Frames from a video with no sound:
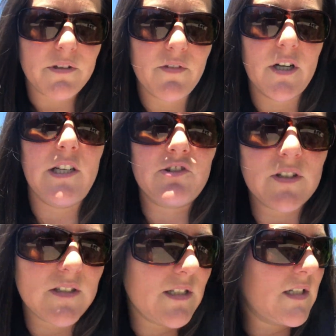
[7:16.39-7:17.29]
been very
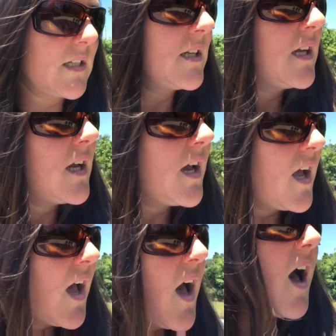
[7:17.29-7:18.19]
interested in it.
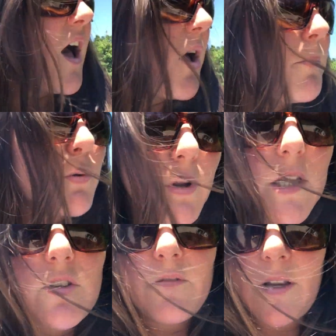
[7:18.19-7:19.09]
Um, but what
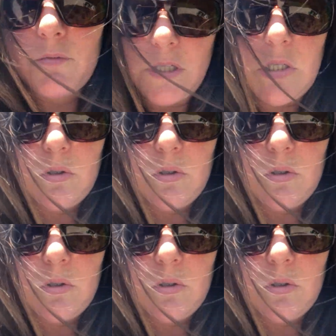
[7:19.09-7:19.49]
I do find really